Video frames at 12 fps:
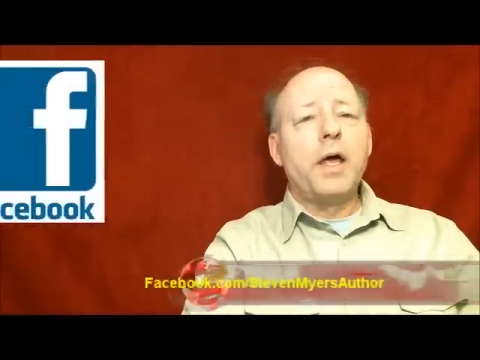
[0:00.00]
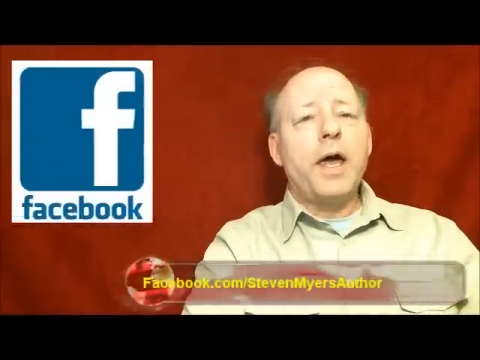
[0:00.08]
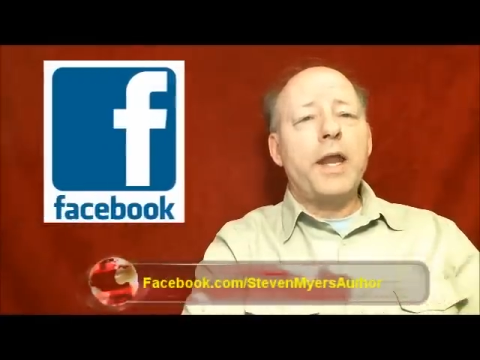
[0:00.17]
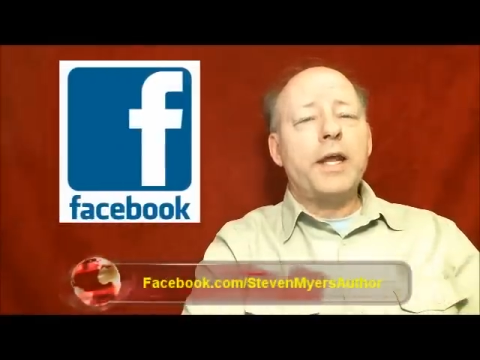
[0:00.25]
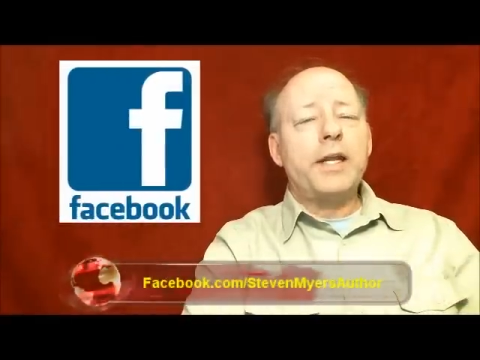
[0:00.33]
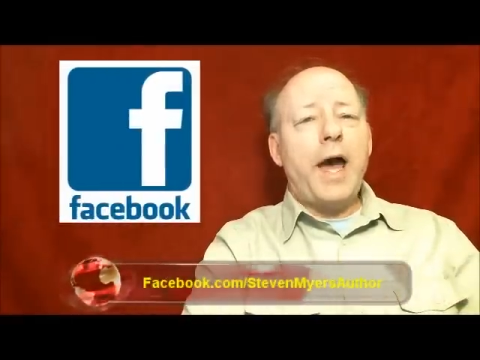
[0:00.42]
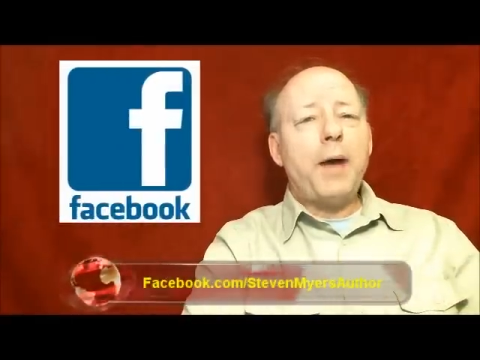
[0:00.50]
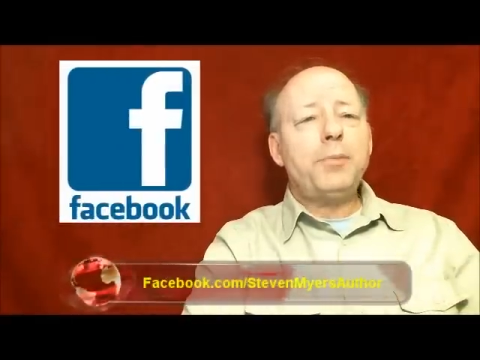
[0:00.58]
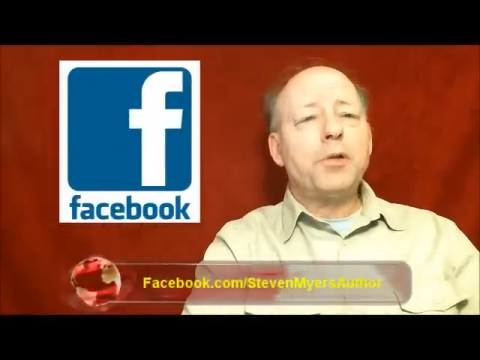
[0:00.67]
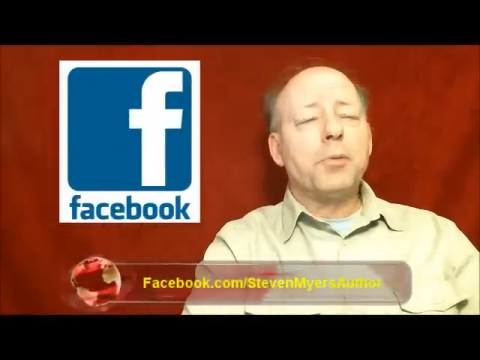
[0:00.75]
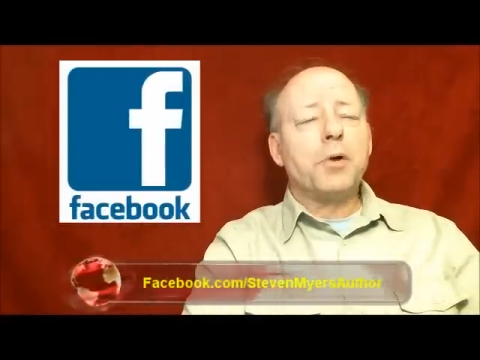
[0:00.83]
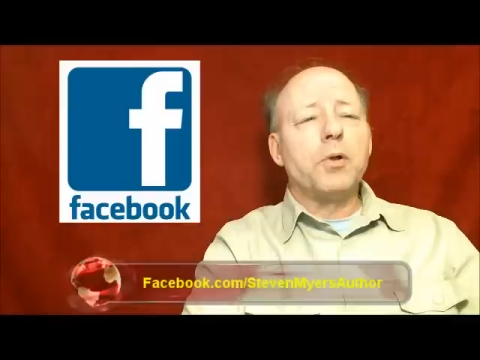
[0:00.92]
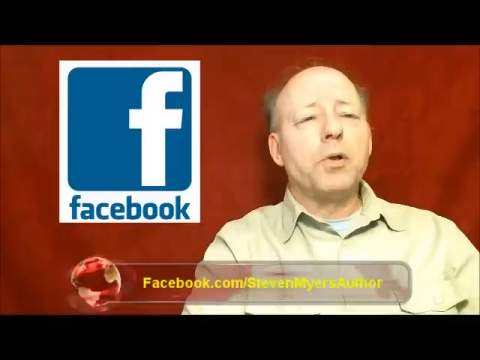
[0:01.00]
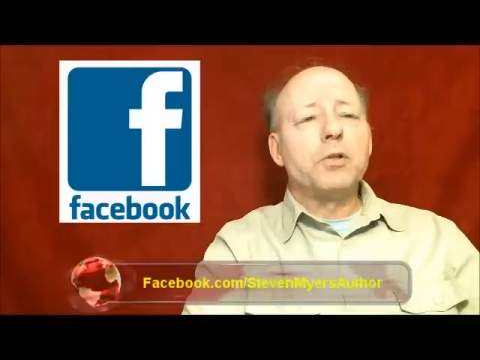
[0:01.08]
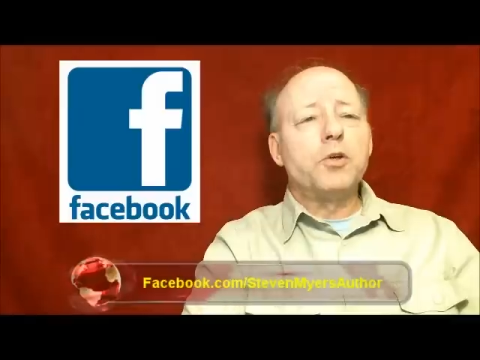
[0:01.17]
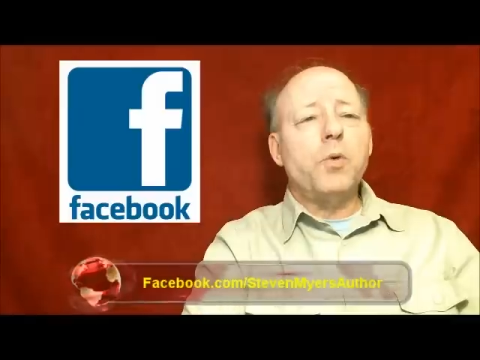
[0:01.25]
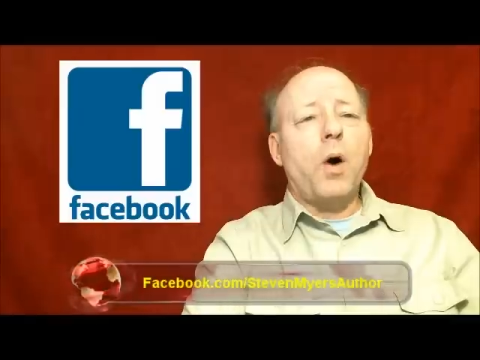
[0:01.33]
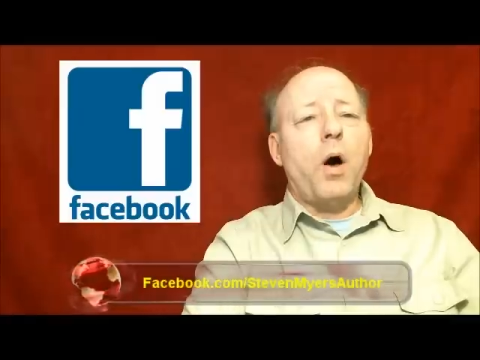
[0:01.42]
and adaptable
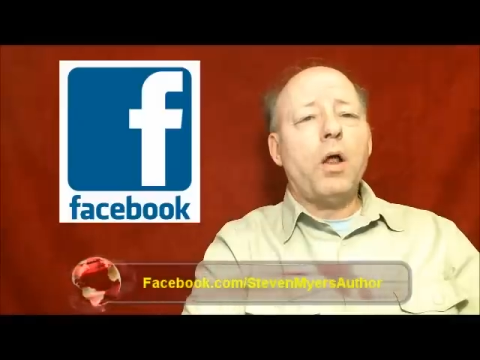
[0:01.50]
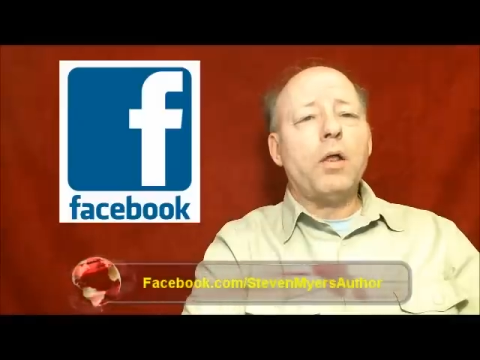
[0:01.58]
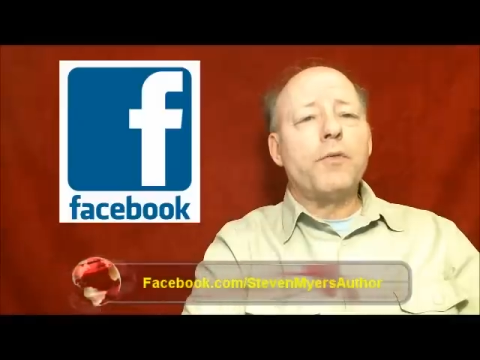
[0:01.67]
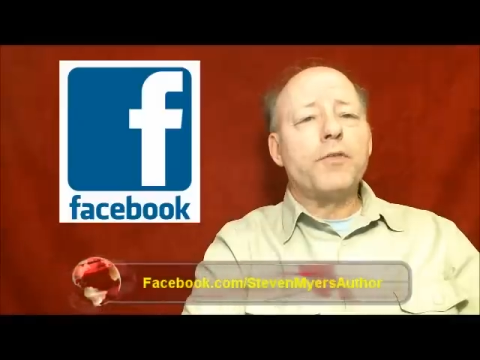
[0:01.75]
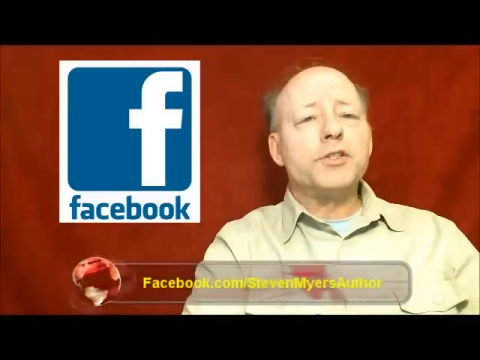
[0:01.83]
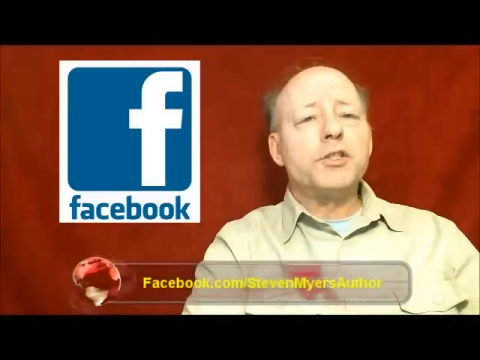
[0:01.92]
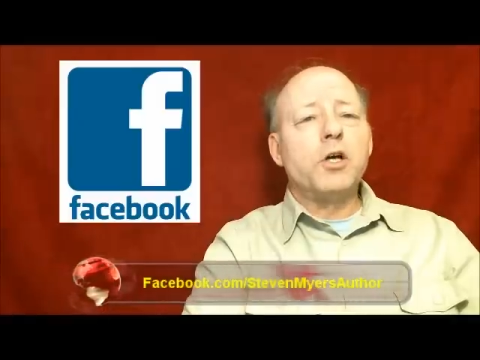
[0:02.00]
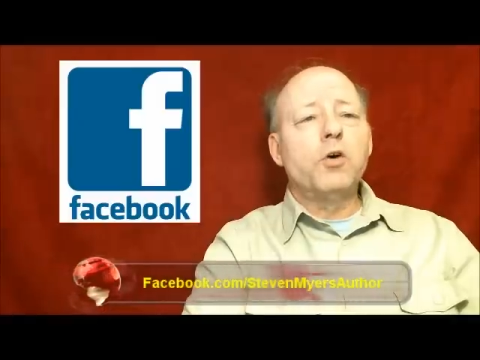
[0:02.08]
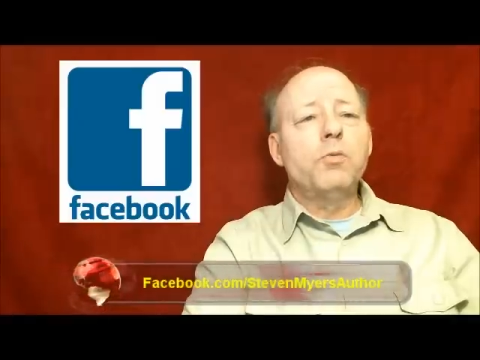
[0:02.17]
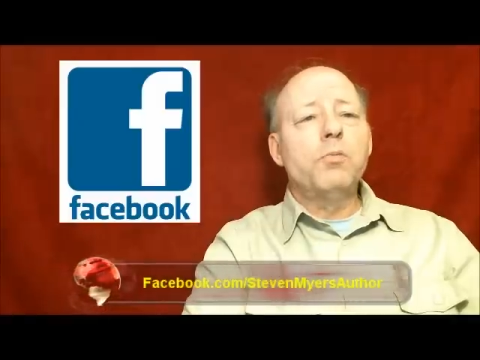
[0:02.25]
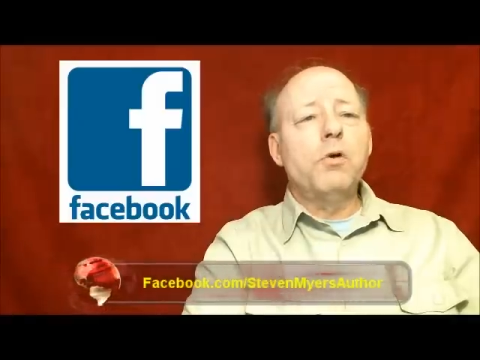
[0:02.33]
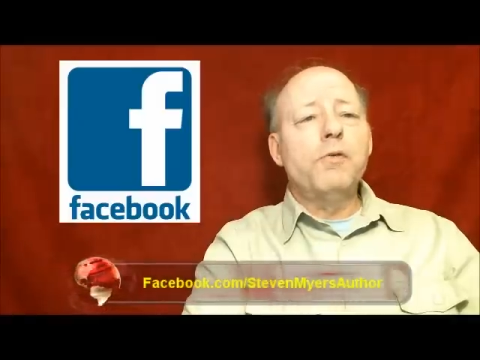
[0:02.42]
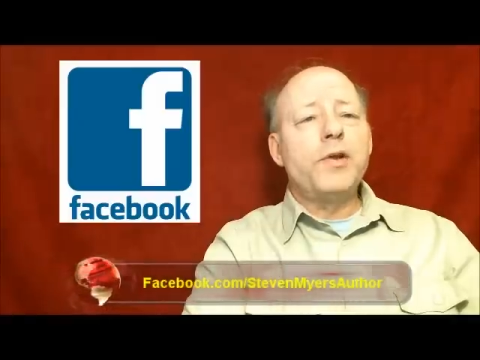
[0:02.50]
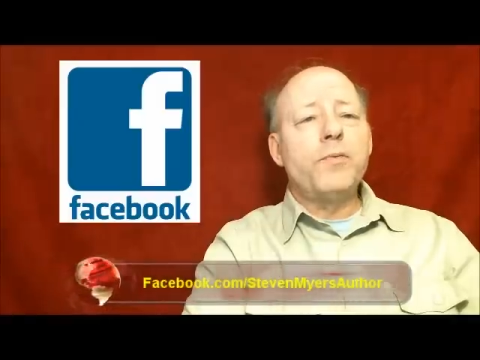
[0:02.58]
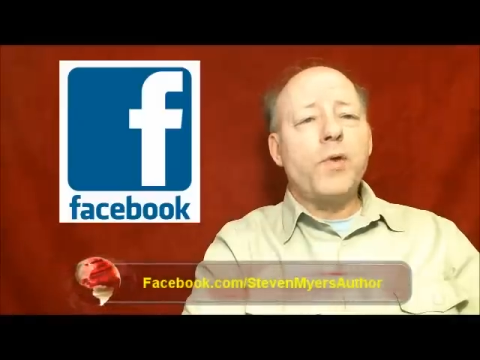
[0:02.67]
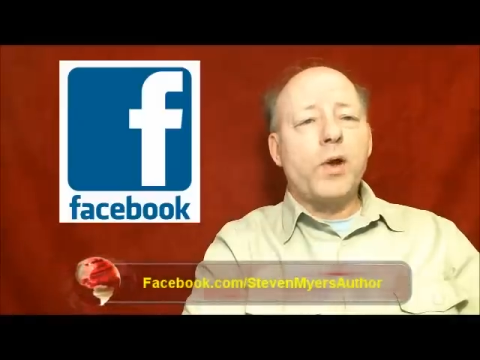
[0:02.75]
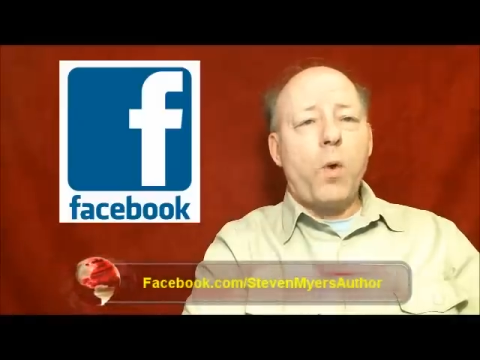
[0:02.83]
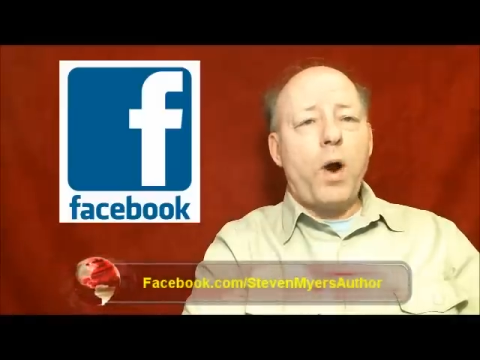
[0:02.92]
to all of the stone moving
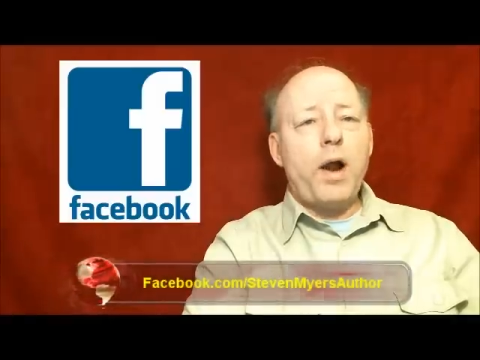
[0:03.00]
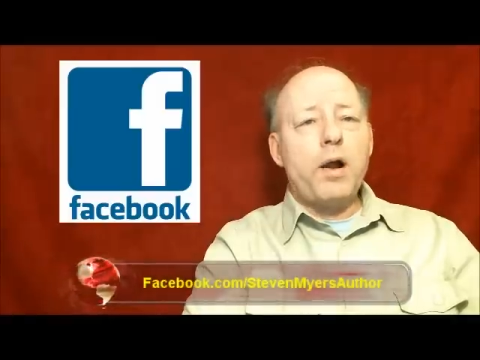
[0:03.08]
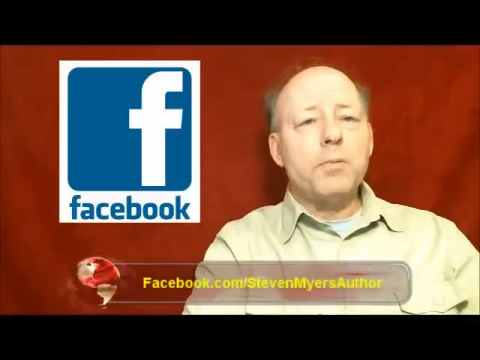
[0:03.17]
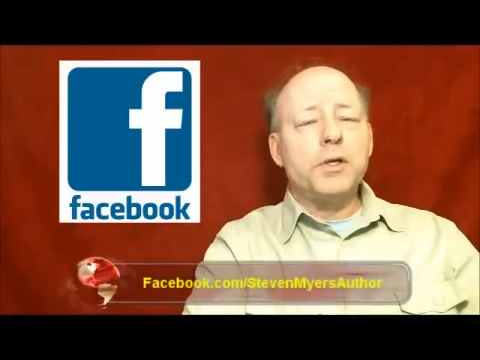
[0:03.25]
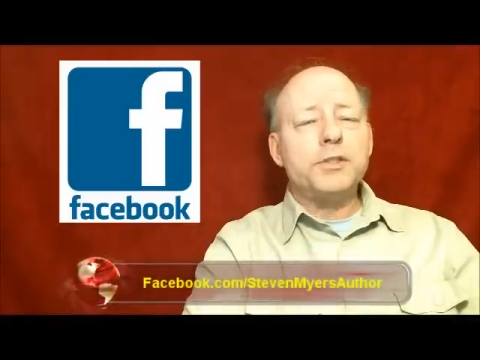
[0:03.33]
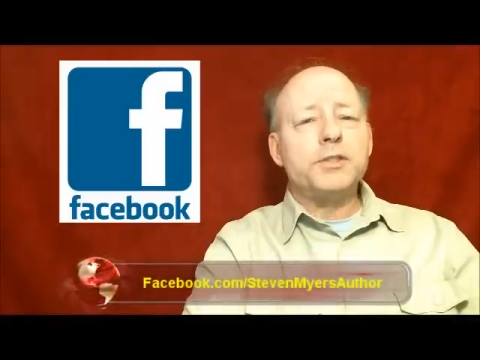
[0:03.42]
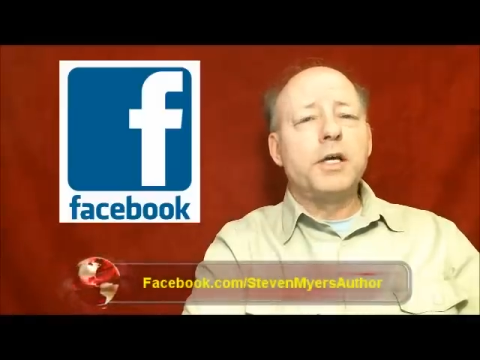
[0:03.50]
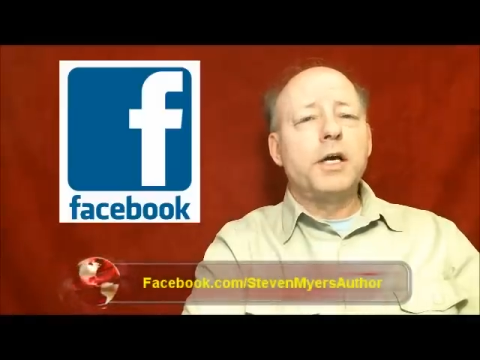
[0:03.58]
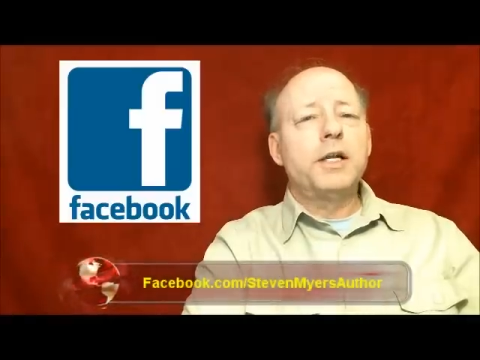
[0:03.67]
requirements